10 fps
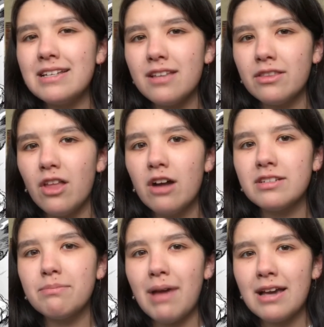unlocked
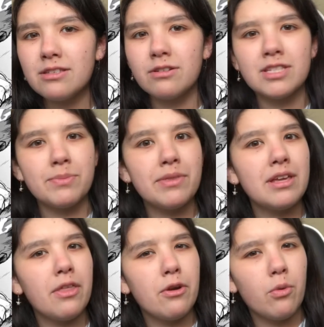and mastered some of the
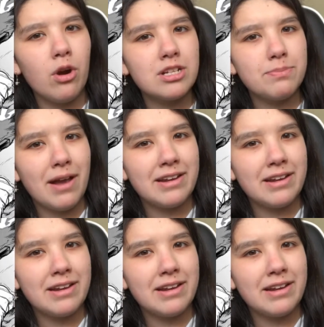other quirks by